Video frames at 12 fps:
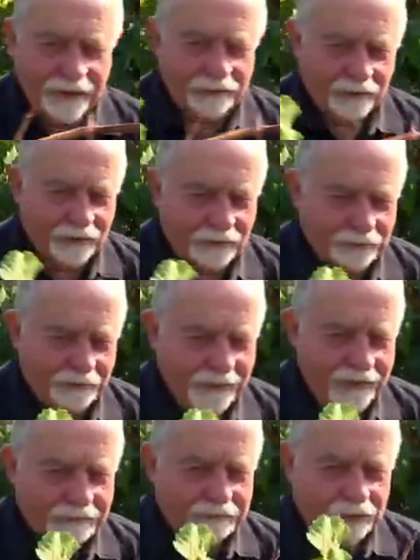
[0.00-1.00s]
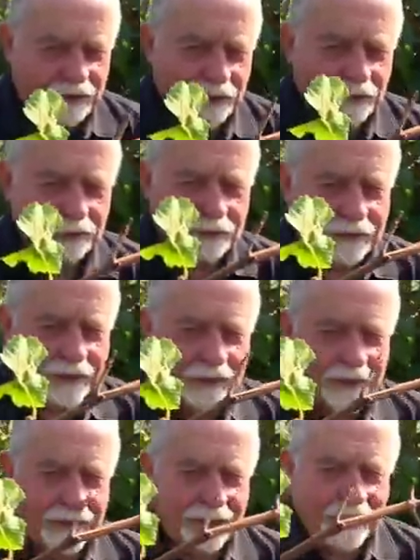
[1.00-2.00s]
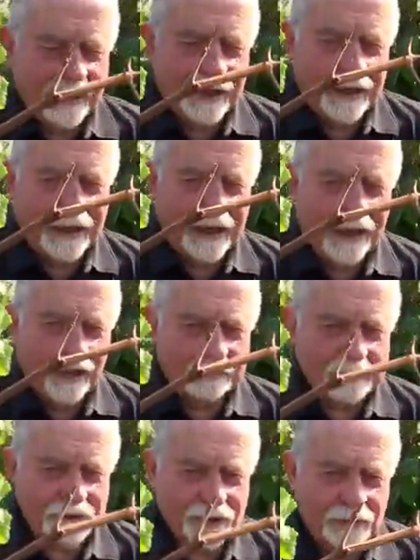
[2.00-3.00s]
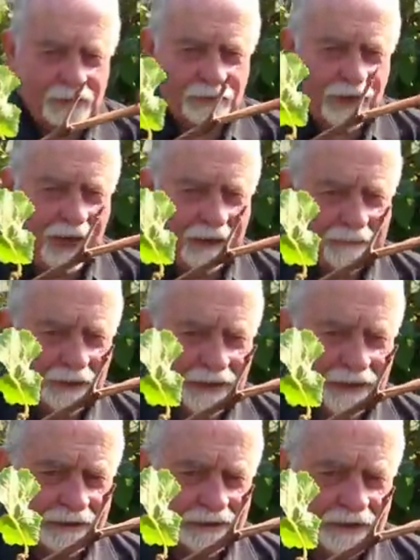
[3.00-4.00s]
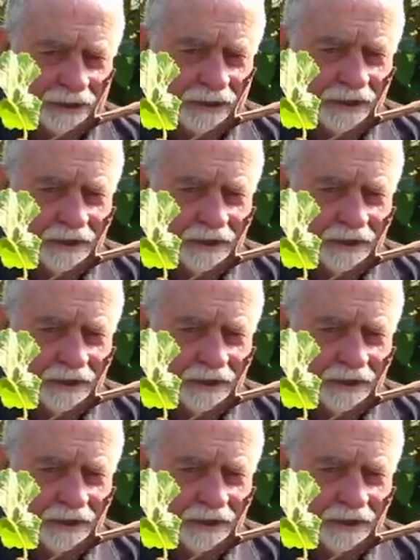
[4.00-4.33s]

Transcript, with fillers: when we're being pruned, it helps to humble us